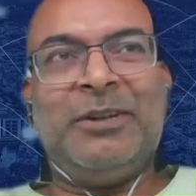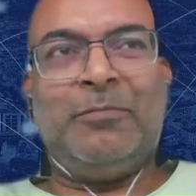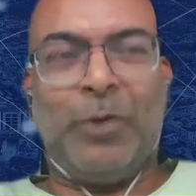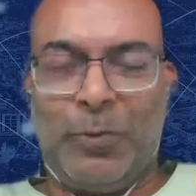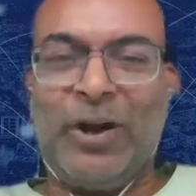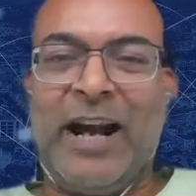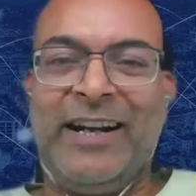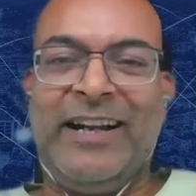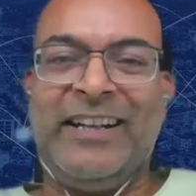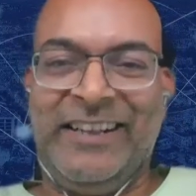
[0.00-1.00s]

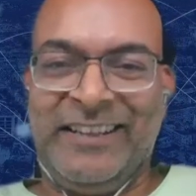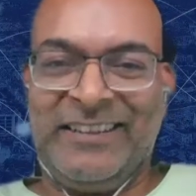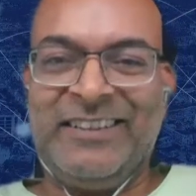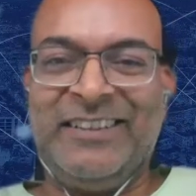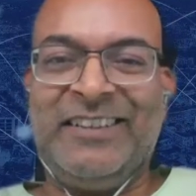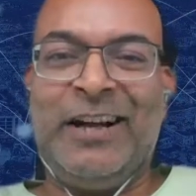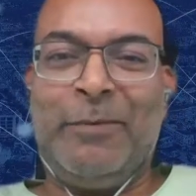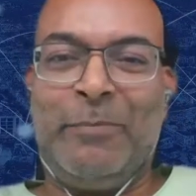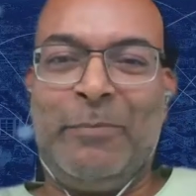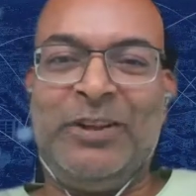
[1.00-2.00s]
propaganda here
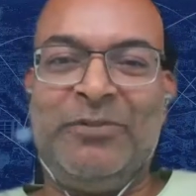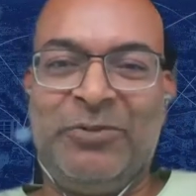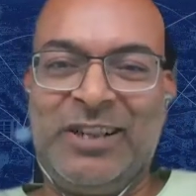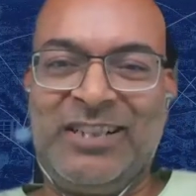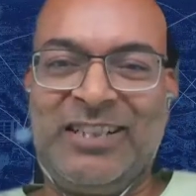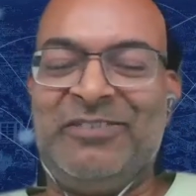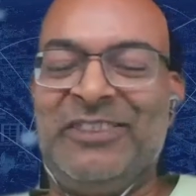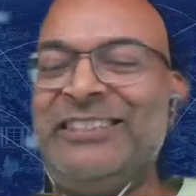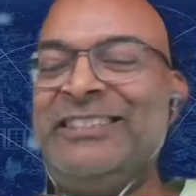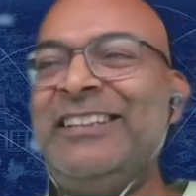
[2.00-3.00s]
about the full
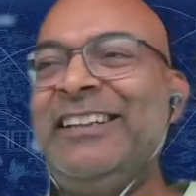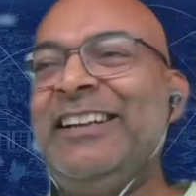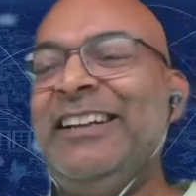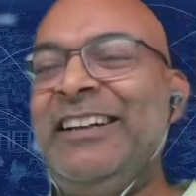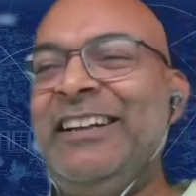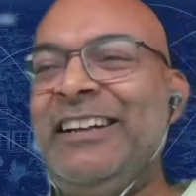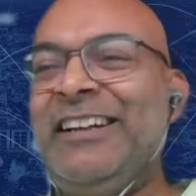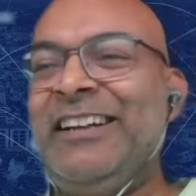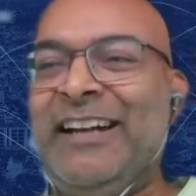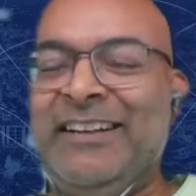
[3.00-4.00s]
service
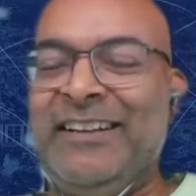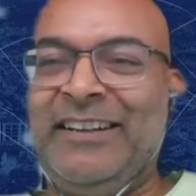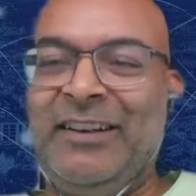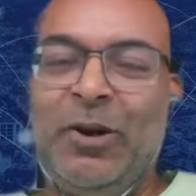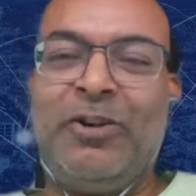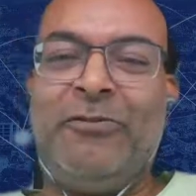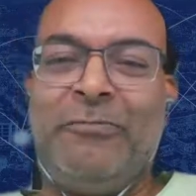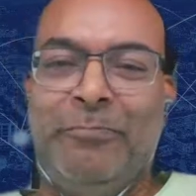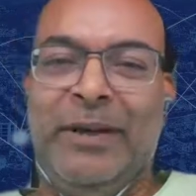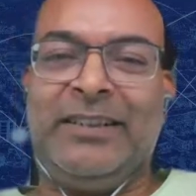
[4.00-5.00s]
and a lot
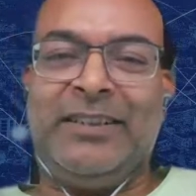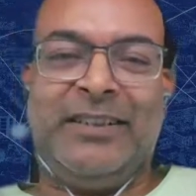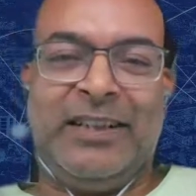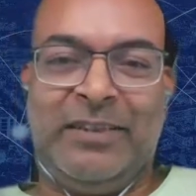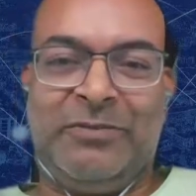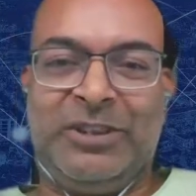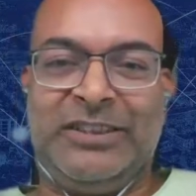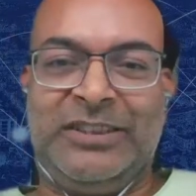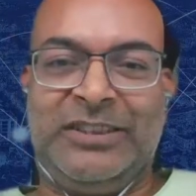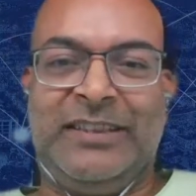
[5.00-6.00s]
of myth, I would
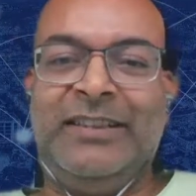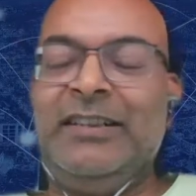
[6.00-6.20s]
say.